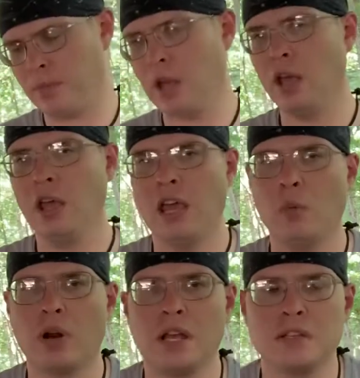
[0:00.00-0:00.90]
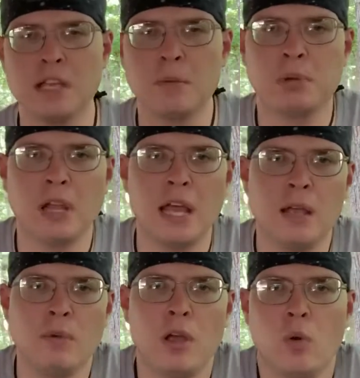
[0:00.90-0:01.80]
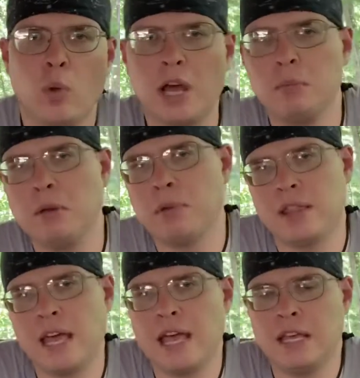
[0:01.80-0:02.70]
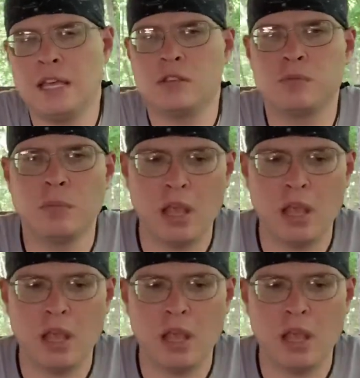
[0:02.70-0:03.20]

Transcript: And when I say play, what I mean by that is